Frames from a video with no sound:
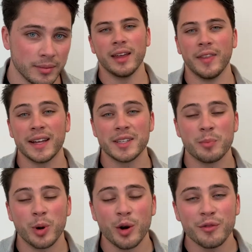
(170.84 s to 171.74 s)
And that's a
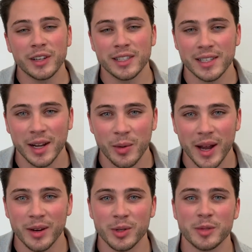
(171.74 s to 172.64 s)
perfect
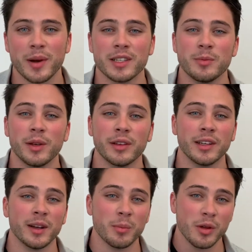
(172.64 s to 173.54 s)
segue to responsibility
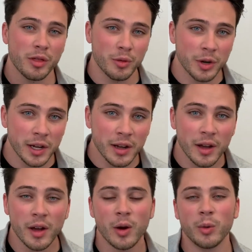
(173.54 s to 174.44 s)
number 3,
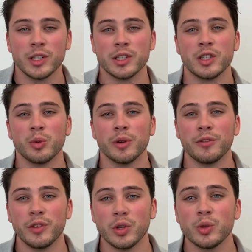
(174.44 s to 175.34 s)
which is to
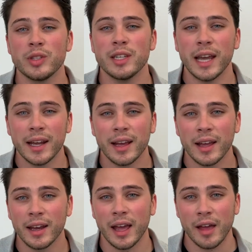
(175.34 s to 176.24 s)
infuse data
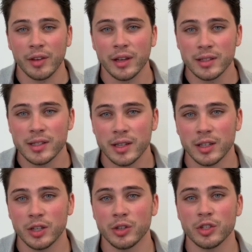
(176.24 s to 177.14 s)
and evidence
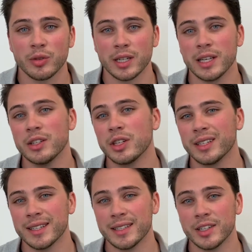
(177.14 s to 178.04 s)
into your strategic
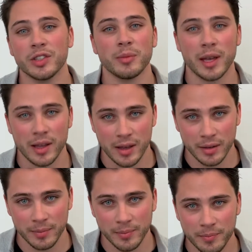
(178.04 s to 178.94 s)
decision making.
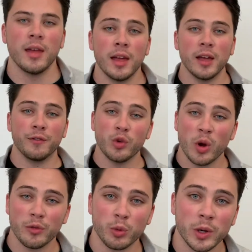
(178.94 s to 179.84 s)
If you
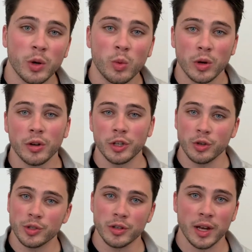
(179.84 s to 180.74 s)
have real-world
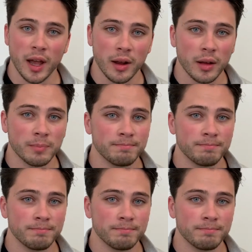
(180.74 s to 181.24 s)
user data,